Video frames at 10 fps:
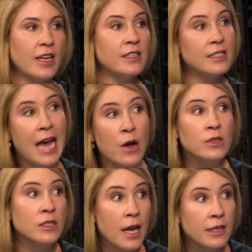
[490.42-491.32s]
it I
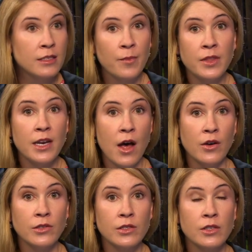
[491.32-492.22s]
sounds don't. like something yeah.
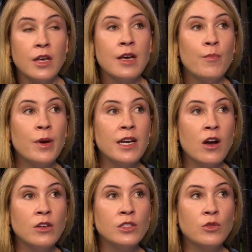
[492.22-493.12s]
else but it
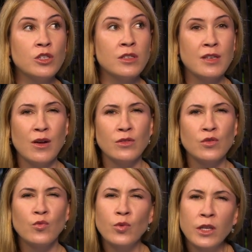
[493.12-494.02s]
also just
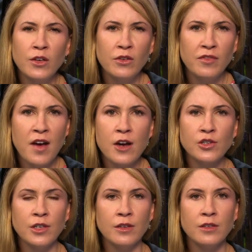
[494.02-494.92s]
sounds really
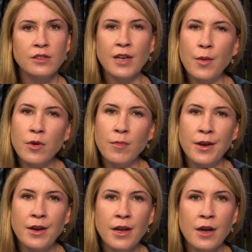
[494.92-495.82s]
old-fashioned. Cyber
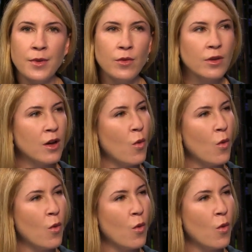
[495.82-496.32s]
Monday. I well, mean, you know